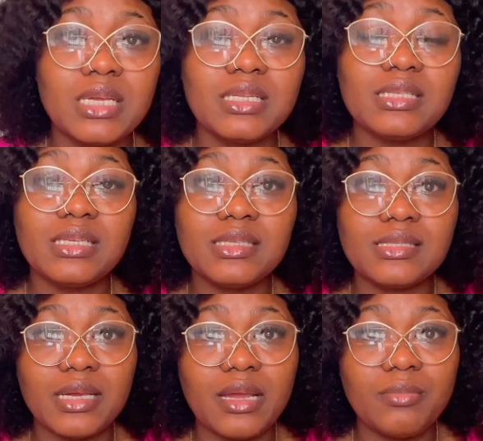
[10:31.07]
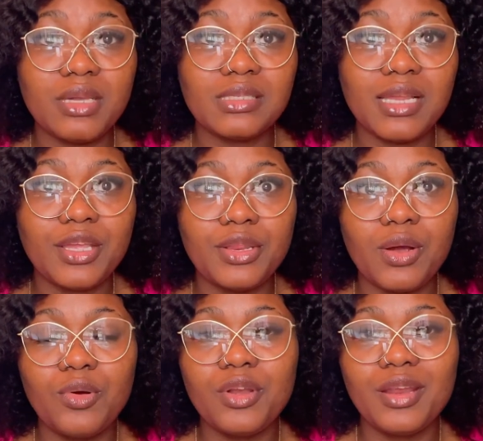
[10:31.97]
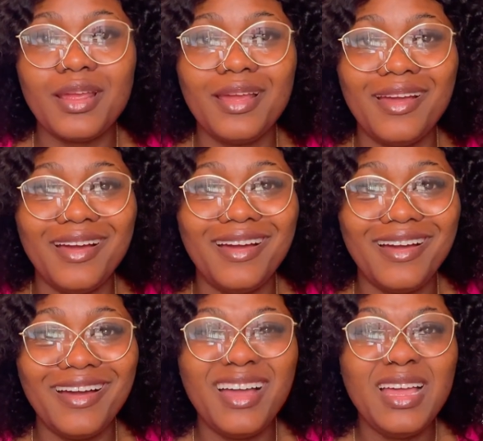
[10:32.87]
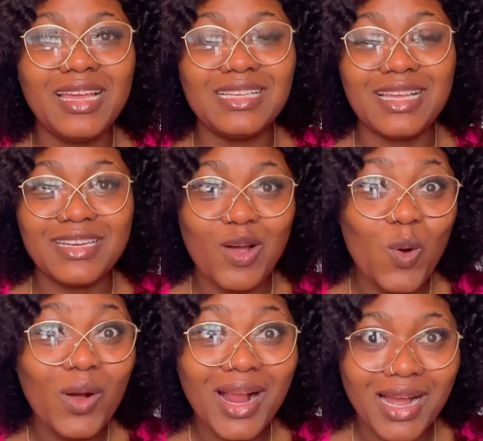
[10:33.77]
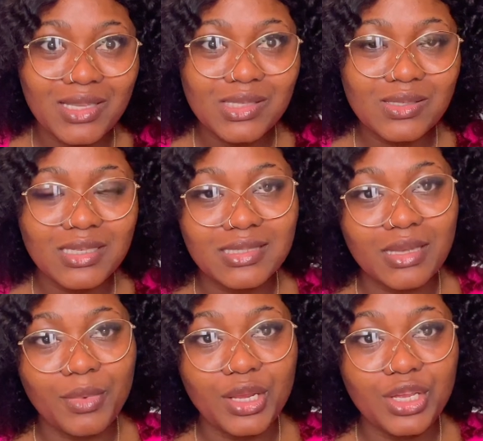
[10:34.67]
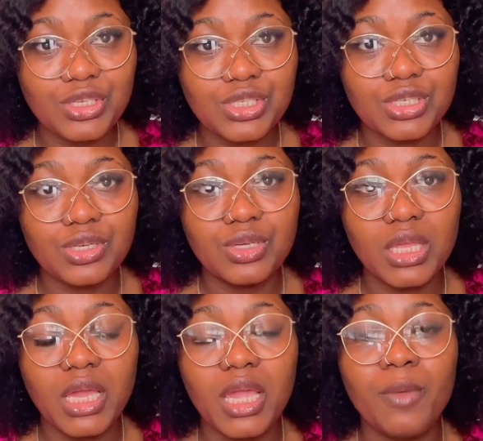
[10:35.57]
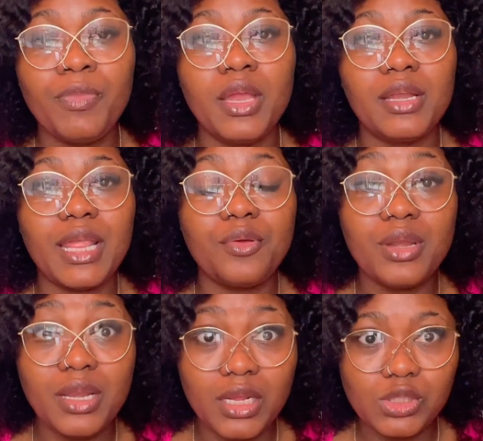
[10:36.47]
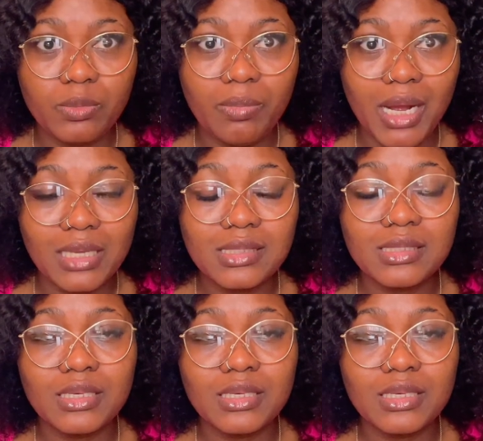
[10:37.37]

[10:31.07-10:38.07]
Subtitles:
This exam is like their own it's like their own council examination, okay, that you need to pass.